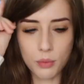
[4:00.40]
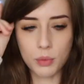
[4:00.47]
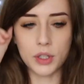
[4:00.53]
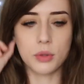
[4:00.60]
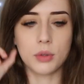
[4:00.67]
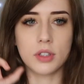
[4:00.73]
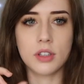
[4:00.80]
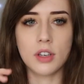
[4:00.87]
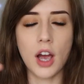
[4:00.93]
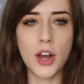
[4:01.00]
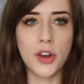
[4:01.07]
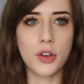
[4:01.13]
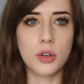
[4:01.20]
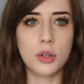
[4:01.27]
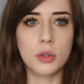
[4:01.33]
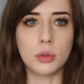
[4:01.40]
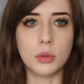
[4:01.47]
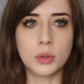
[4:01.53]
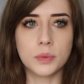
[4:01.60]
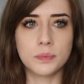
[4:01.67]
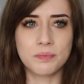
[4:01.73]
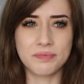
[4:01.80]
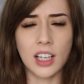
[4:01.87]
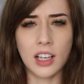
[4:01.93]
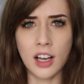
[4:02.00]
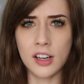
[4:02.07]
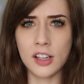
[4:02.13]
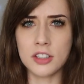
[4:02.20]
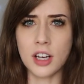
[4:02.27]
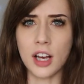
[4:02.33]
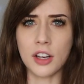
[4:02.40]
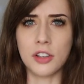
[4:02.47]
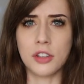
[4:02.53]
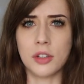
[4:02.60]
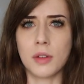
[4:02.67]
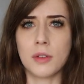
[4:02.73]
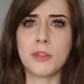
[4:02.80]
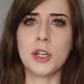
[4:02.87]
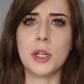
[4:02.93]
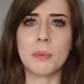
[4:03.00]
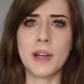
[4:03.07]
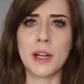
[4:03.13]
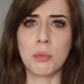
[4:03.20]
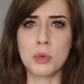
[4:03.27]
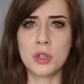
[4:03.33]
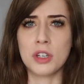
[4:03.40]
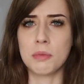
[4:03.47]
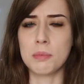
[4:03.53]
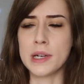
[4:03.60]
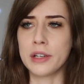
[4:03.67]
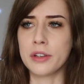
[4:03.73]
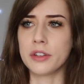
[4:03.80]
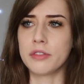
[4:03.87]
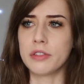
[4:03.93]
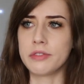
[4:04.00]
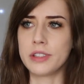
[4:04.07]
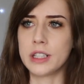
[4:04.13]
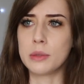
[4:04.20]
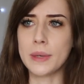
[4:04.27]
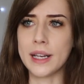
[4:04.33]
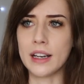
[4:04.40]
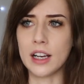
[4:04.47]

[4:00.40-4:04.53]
which was kind of cool, kind of darkened up the room and wouldn't have been good for filming.